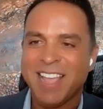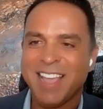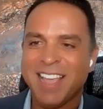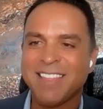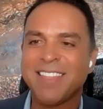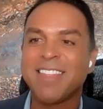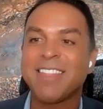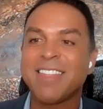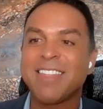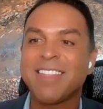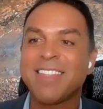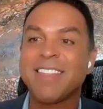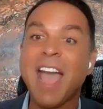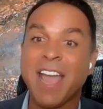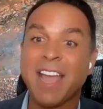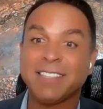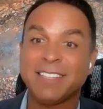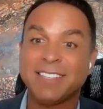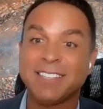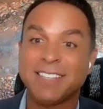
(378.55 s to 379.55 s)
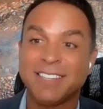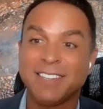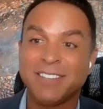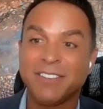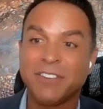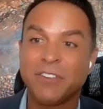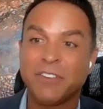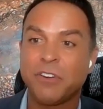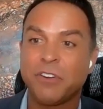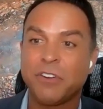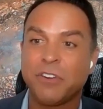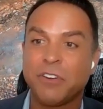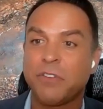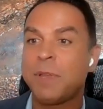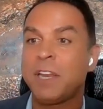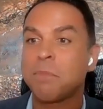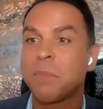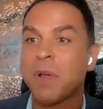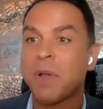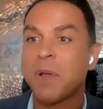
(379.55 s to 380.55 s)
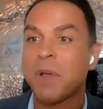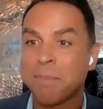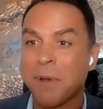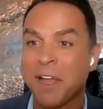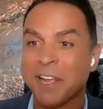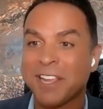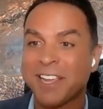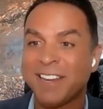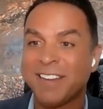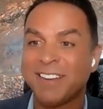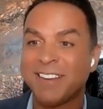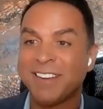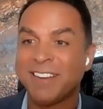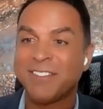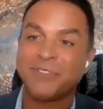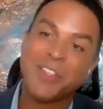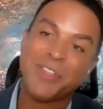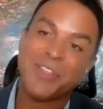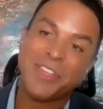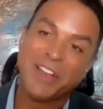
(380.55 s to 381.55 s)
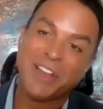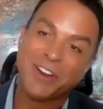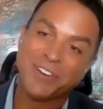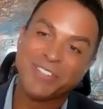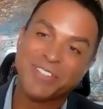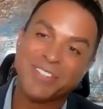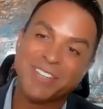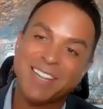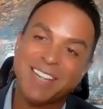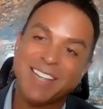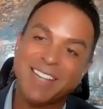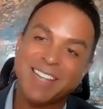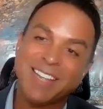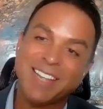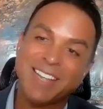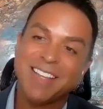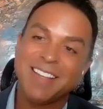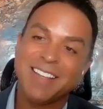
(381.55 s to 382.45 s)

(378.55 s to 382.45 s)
And that could have been in my pocket, not theirs.